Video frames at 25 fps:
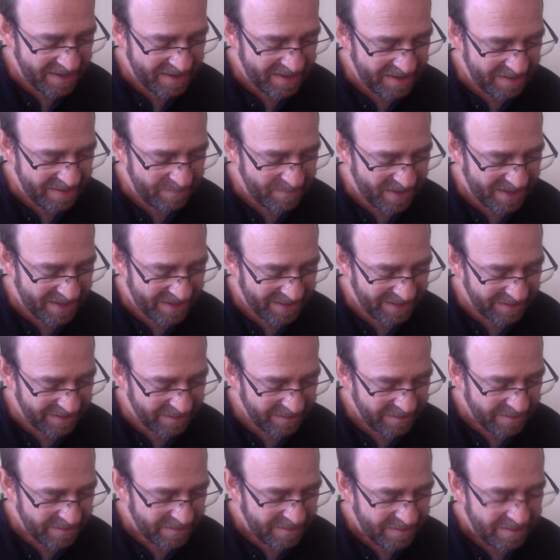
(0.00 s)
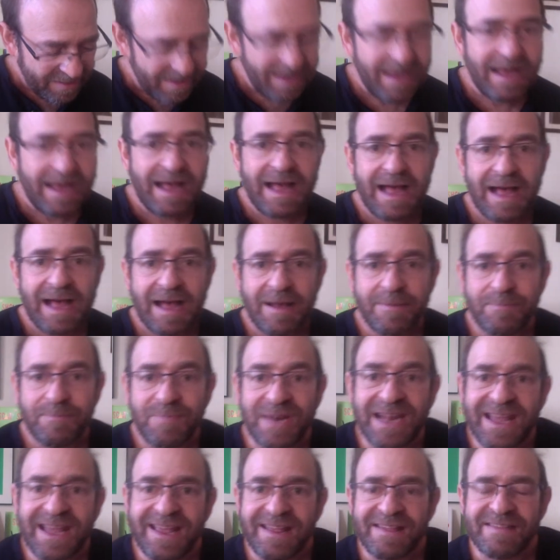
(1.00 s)
email.
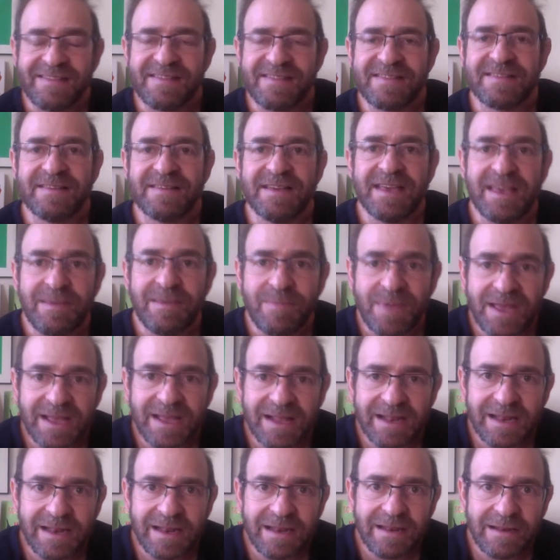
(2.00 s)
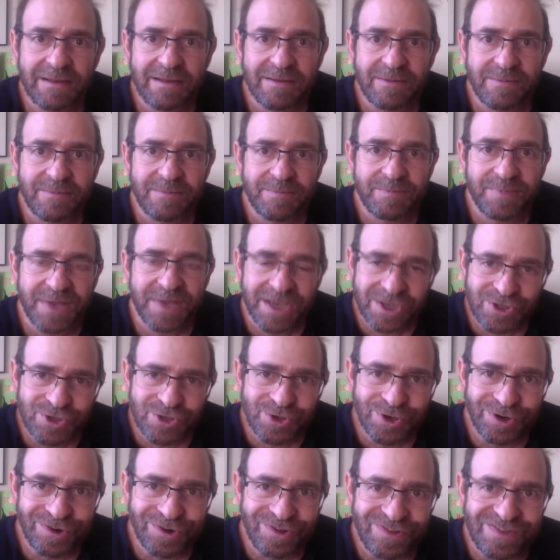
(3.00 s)
Please email
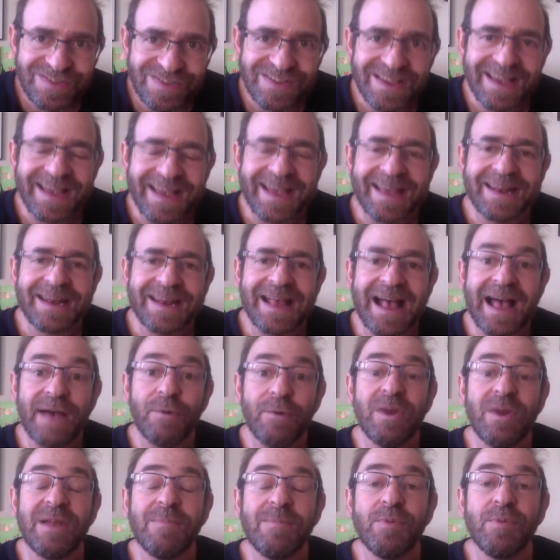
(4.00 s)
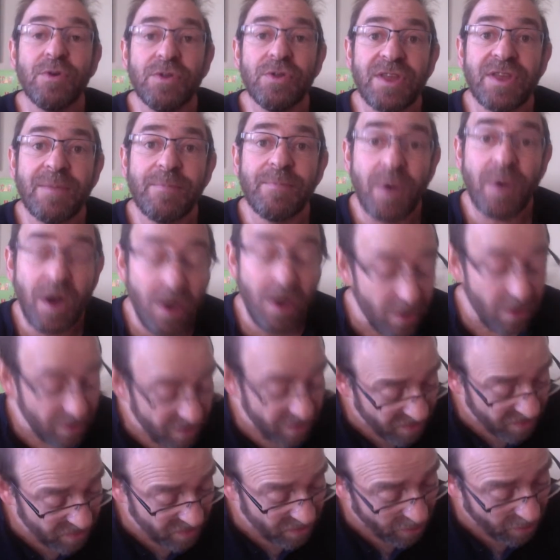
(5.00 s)
pictures, and I will put a
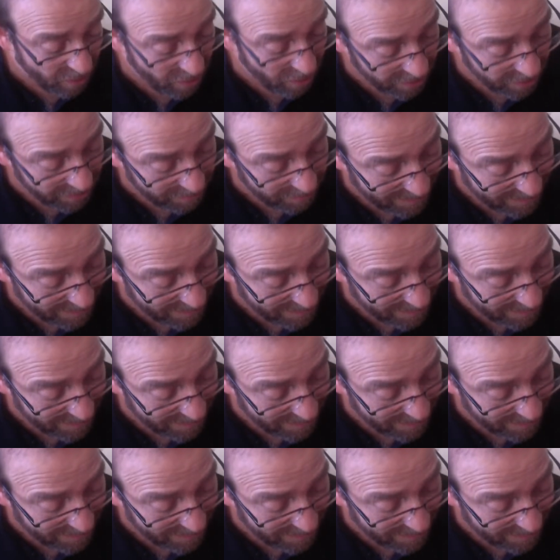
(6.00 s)
post on